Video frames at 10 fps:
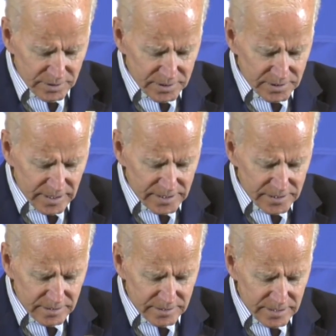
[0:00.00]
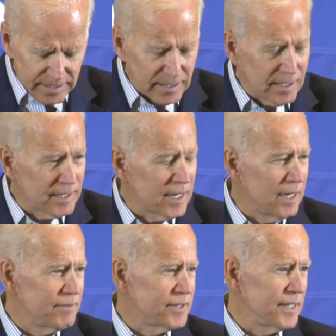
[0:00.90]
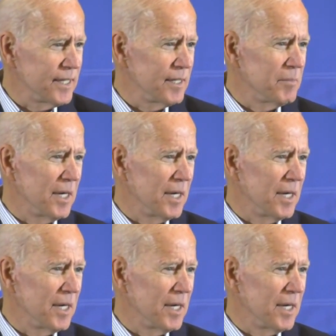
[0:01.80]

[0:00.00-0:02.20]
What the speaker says: to this nation is any like I've seen in